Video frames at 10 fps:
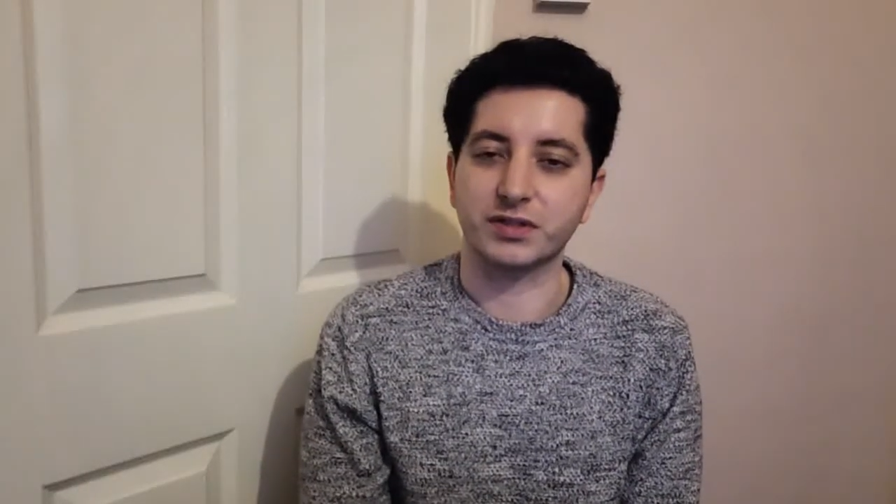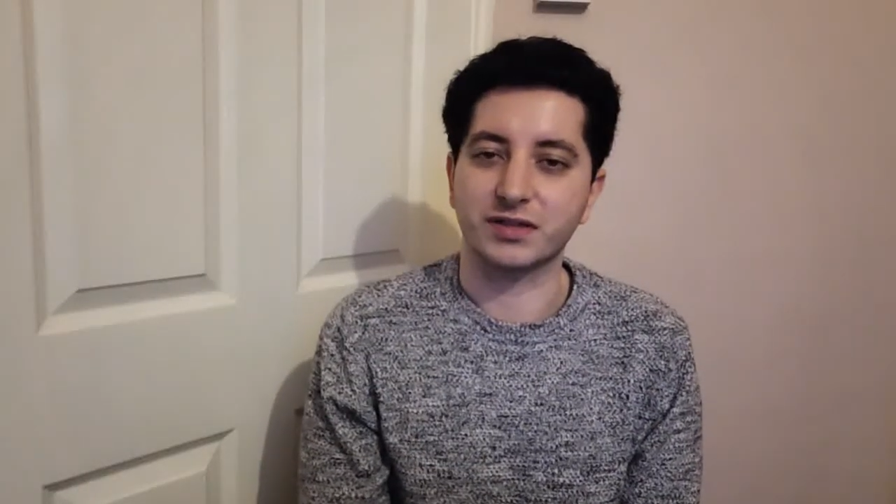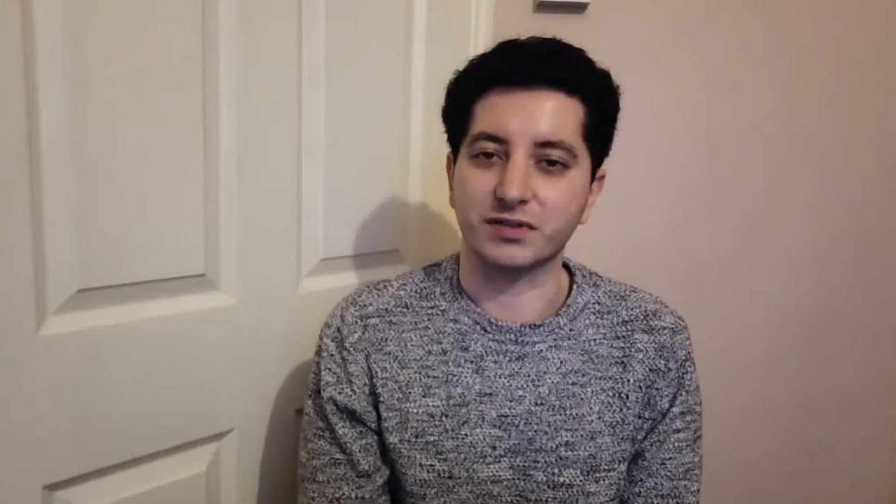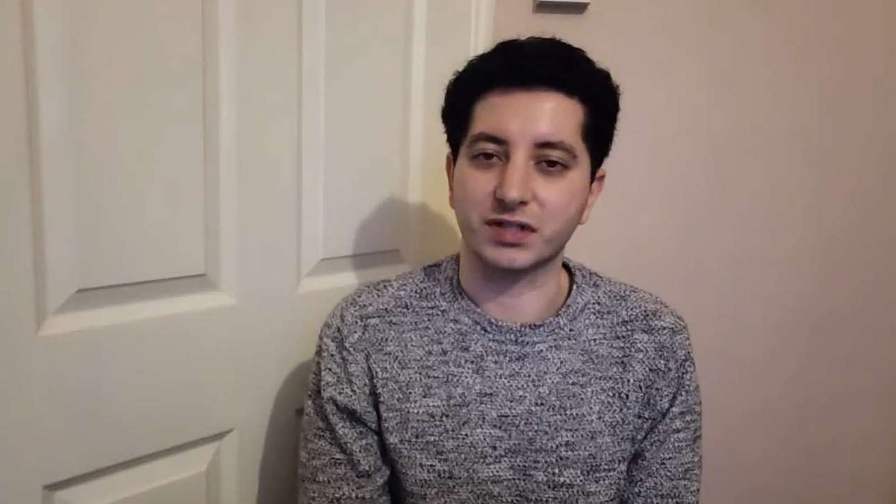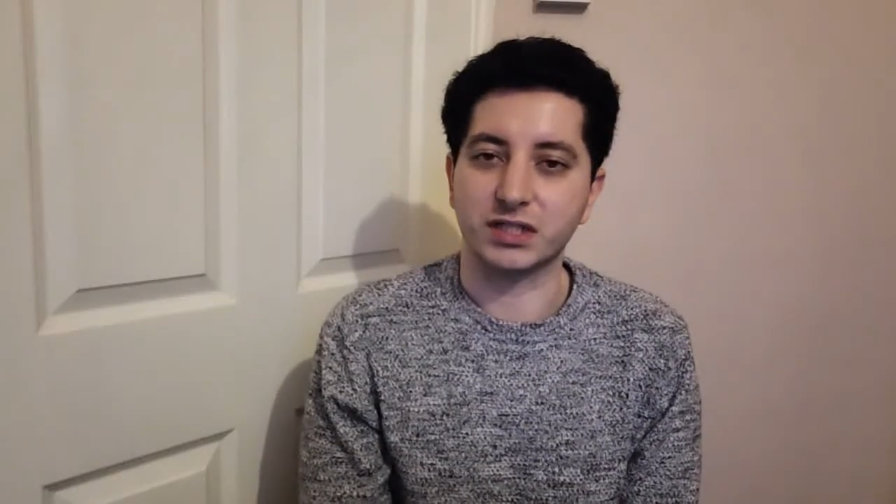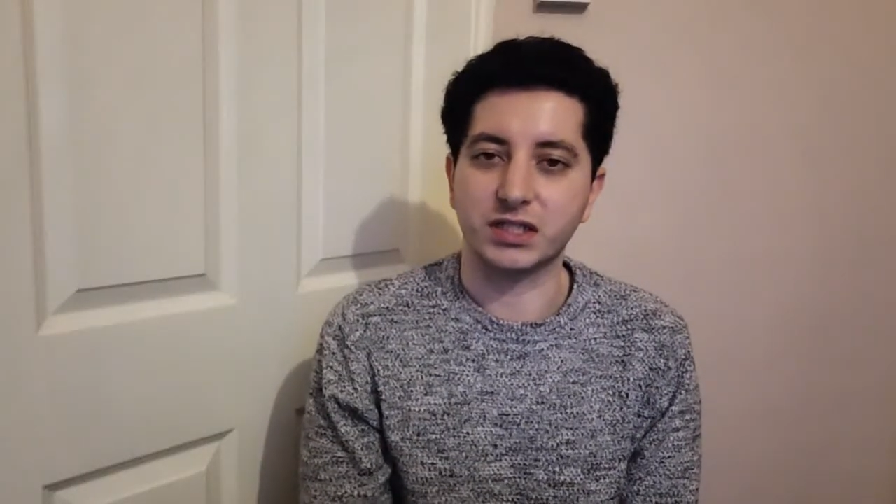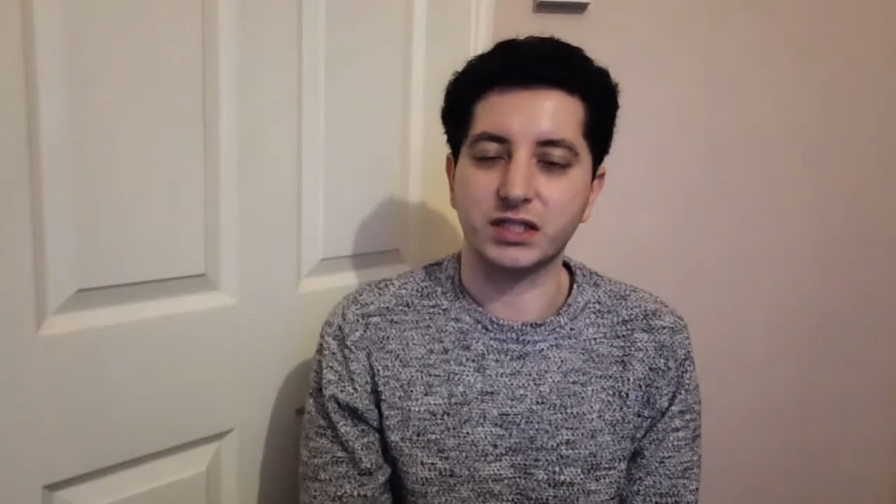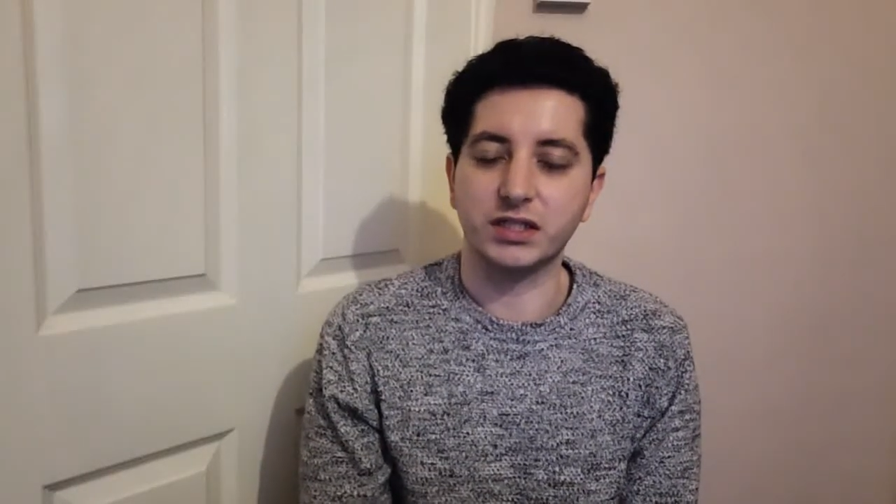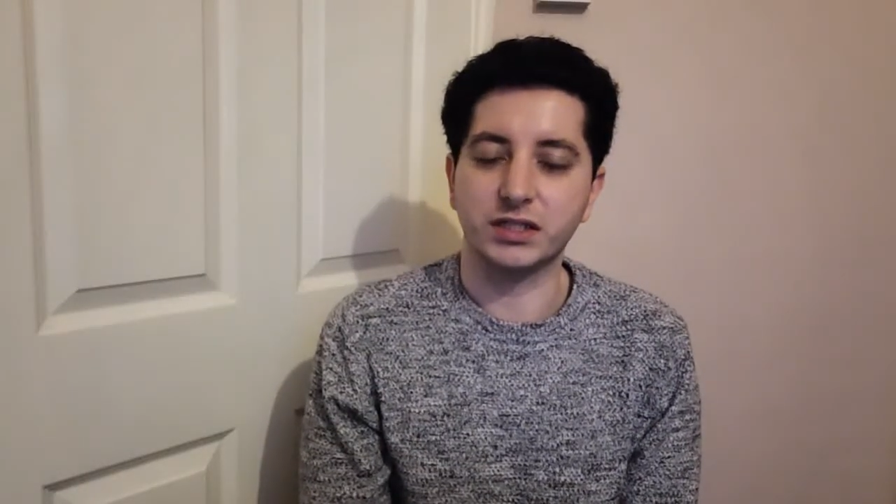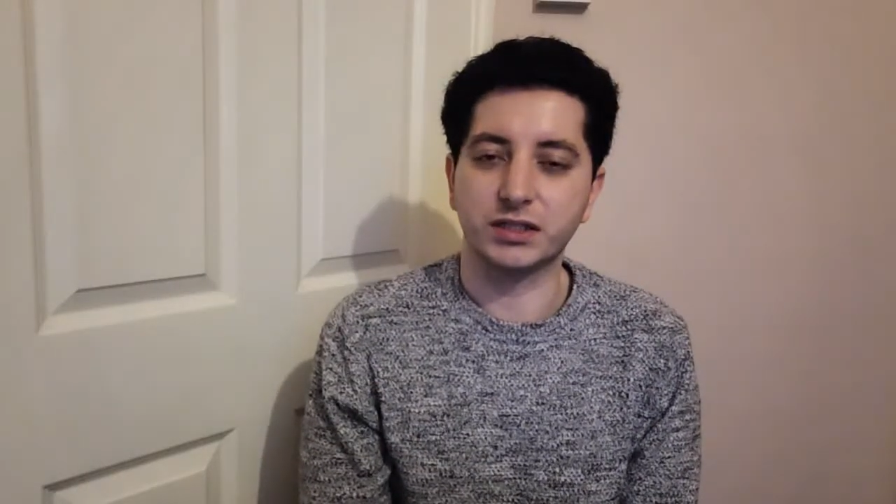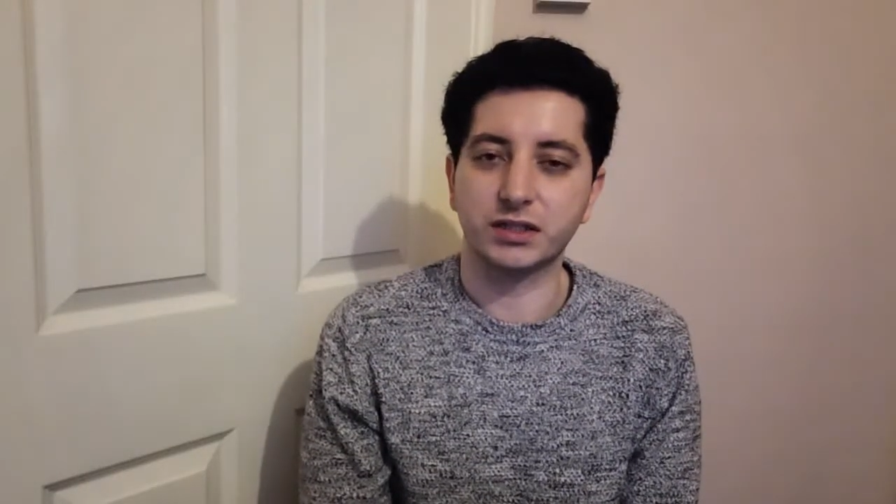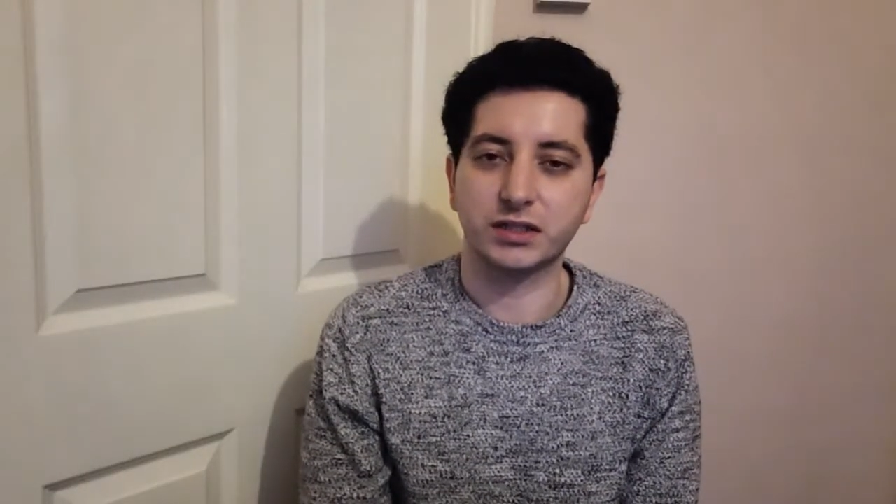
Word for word: 17.